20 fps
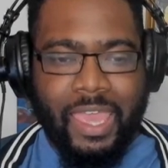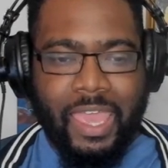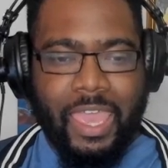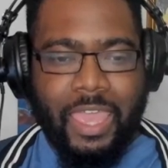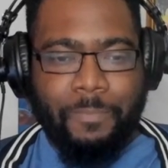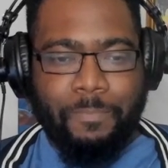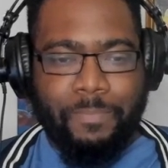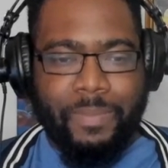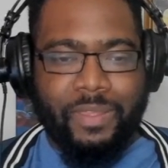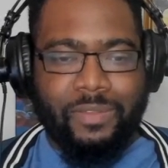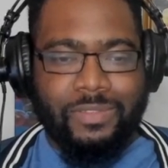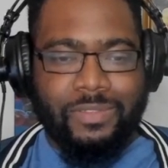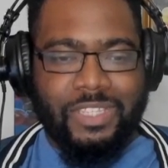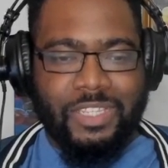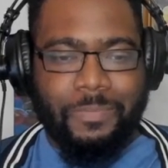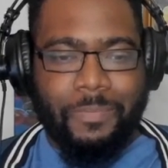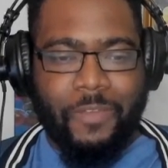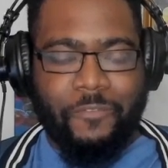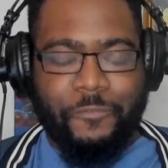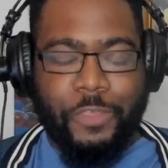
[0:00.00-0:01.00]
it builds
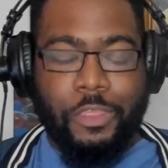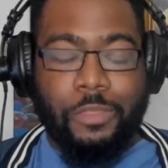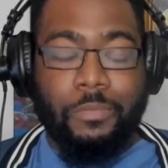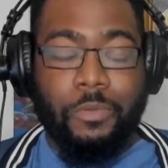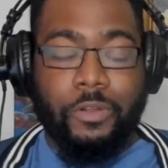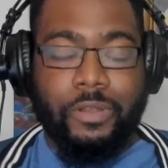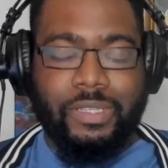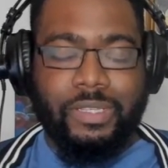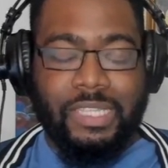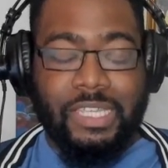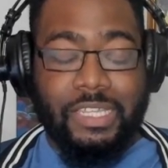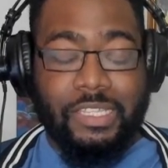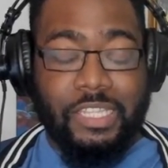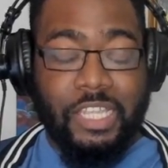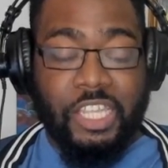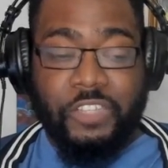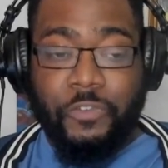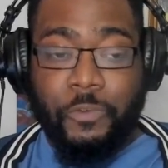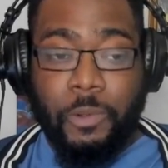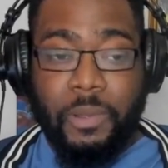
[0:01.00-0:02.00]
up a few more
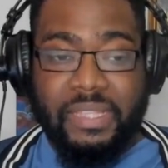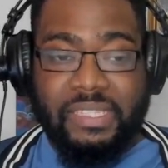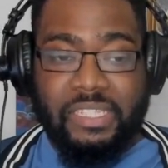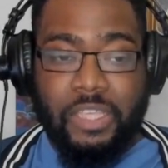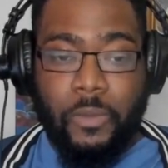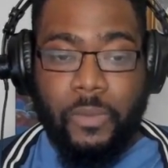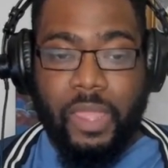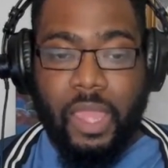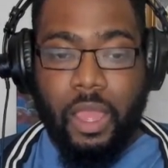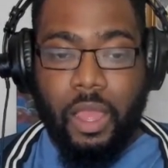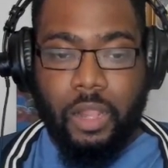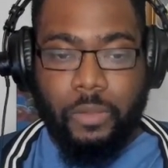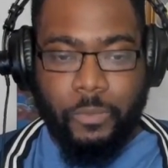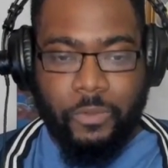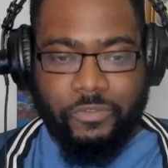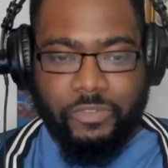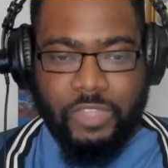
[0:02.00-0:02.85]
details for what's going on with